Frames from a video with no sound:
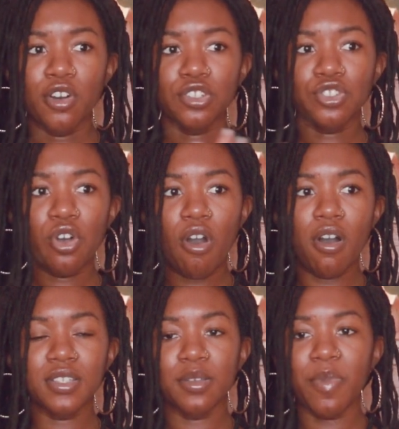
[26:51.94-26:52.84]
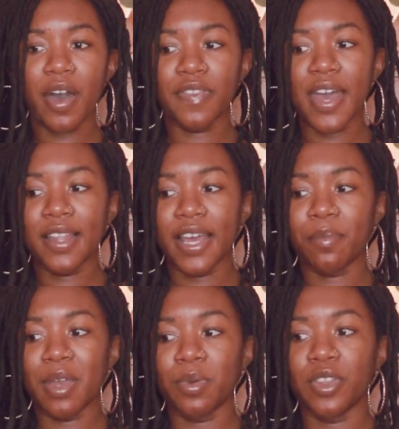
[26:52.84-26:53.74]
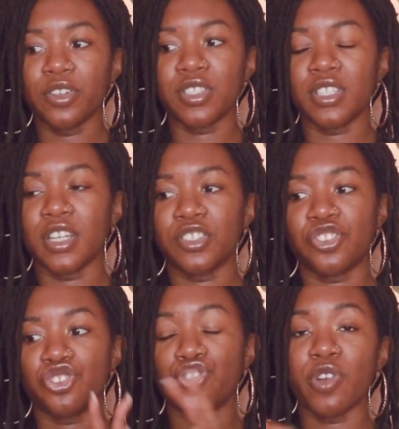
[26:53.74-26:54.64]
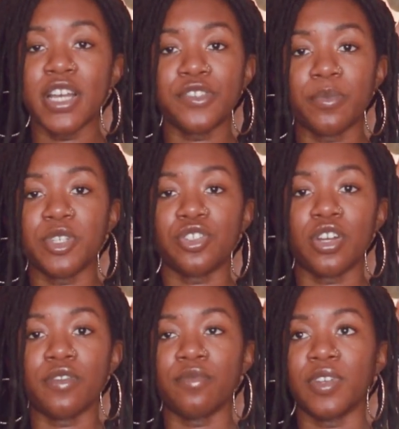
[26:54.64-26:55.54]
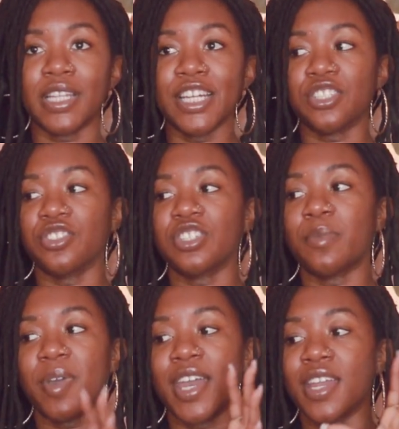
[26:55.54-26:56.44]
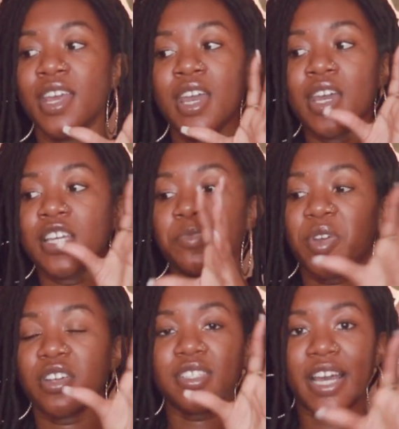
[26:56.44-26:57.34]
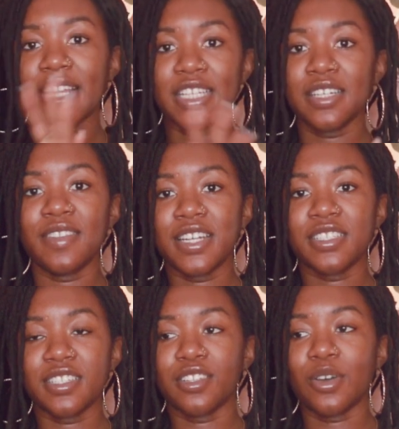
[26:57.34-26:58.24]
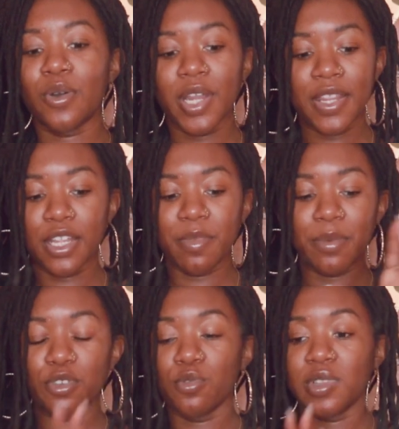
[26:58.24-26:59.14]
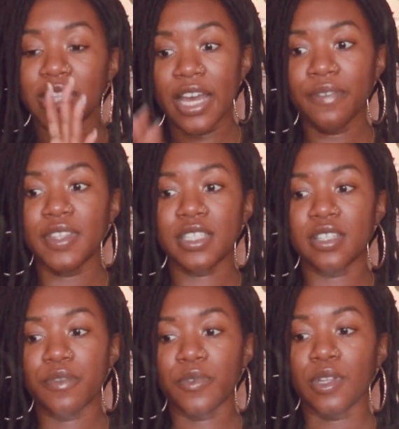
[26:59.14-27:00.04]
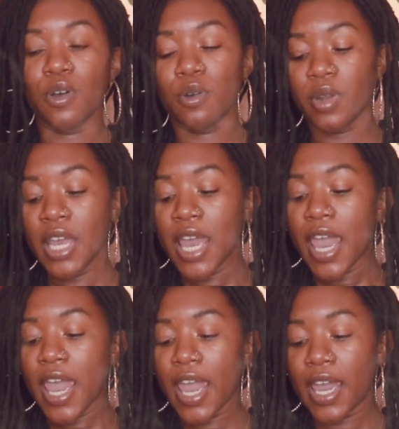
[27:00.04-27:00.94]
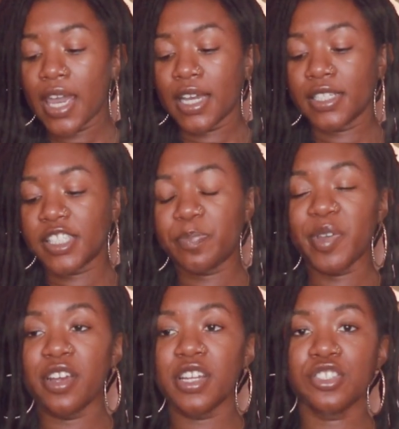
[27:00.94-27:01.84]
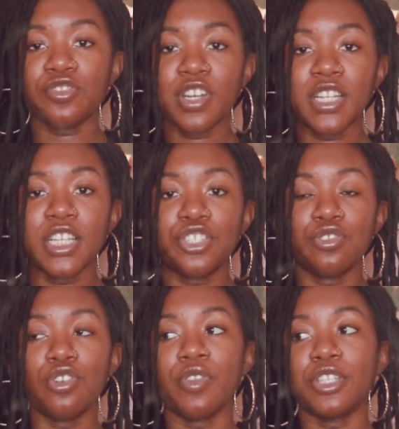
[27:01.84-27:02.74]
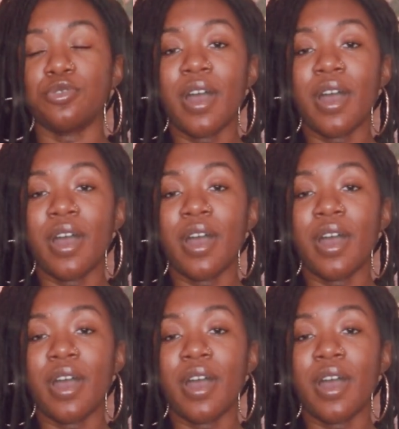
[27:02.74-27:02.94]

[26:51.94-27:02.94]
talked about that. Like maybe there's stress from a certain relationship and Spirit is like, leave that shit alone. And then maybe you left this stuff alone. And Spirit is trying to let you know that you